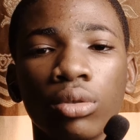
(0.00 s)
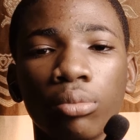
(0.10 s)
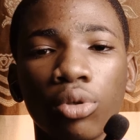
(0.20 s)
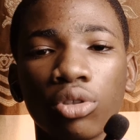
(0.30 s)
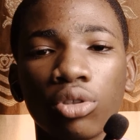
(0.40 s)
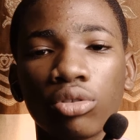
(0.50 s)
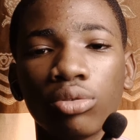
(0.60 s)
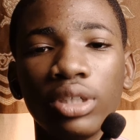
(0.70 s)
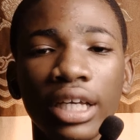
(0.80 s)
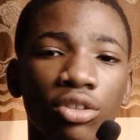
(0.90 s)
but you
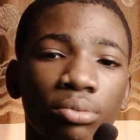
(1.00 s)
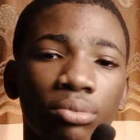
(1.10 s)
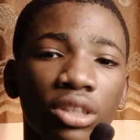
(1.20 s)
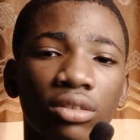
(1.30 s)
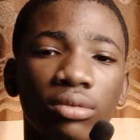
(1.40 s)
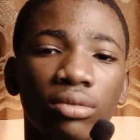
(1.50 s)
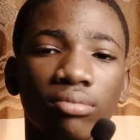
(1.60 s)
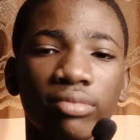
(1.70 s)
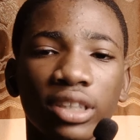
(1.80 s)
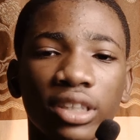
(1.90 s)
get something
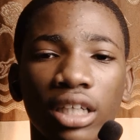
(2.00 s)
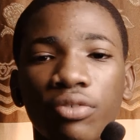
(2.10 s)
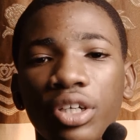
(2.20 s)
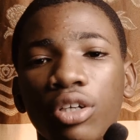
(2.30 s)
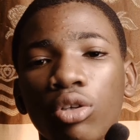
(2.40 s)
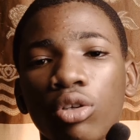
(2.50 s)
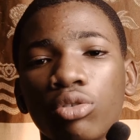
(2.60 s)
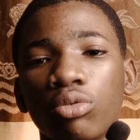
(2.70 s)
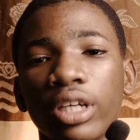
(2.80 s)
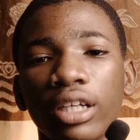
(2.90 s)
that's very close to
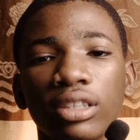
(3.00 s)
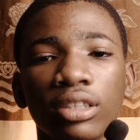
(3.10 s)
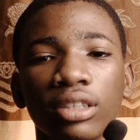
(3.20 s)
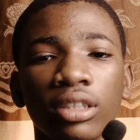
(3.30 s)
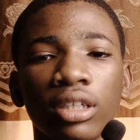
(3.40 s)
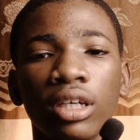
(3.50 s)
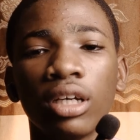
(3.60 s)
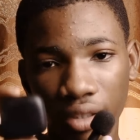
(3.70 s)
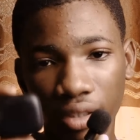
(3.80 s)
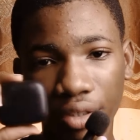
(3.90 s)
that.
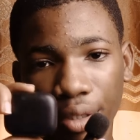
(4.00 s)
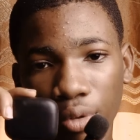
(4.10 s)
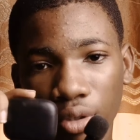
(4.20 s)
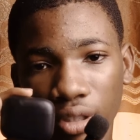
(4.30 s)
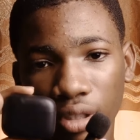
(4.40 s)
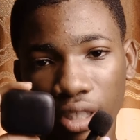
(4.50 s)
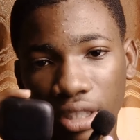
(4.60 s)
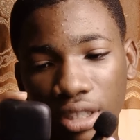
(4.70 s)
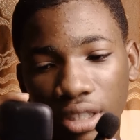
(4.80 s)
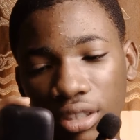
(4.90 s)
Earbud case
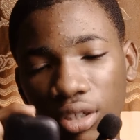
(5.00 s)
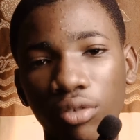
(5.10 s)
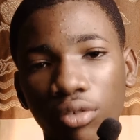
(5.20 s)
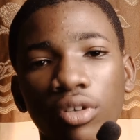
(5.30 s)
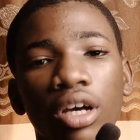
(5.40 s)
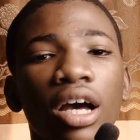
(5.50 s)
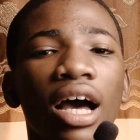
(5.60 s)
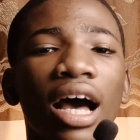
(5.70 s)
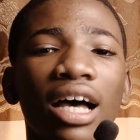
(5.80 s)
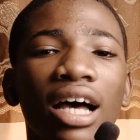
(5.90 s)
itself
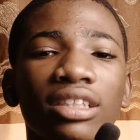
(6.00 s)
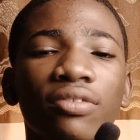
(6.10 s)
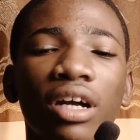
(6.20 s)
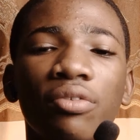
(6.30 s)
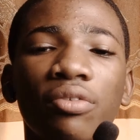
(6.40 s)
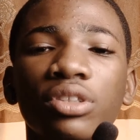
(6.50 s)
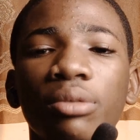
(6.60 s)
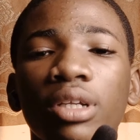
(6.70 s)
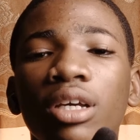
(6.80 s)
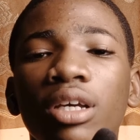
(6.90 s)
has 500
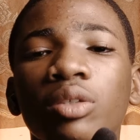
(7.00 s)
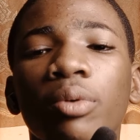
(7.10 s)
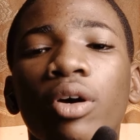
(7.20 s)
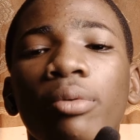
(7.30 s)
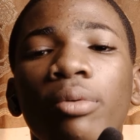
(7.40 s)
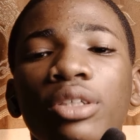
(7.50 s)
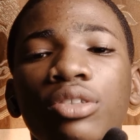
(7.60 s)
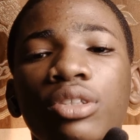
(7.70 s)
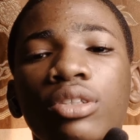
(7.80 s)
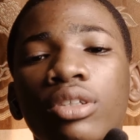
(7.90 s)
mAh battery,
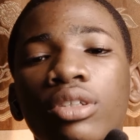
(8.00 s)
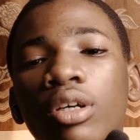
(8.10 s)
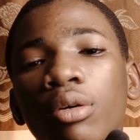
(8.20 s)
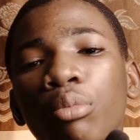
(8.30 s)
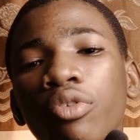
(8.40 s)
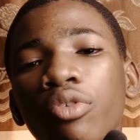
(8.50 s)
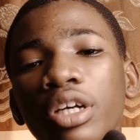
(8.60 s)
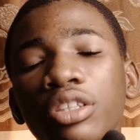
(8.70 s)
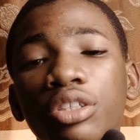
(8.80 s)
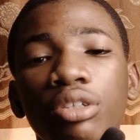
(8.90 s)

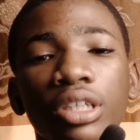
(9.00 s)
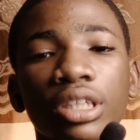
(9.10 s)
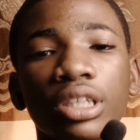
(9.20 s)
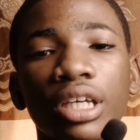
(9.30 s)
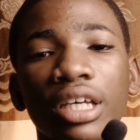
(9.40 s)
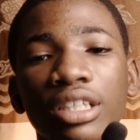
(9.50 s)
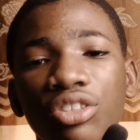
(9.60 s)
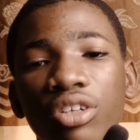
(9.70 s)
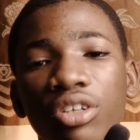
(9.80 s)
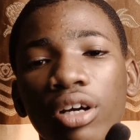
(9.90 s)
providing you an
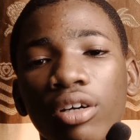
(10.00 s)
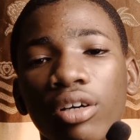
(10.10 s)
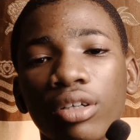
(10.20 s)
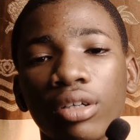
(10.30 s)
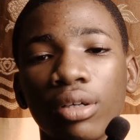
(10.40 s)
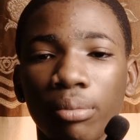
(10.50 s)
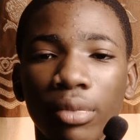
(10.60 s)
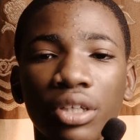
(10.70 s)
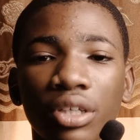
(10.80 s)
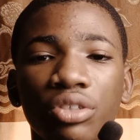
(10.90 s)
extra
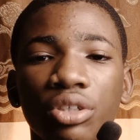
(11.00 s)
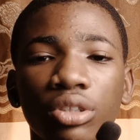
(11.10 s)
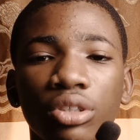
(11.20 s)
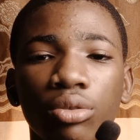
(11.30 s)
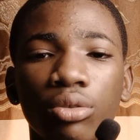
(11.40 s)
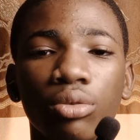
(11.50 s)
battery on the go.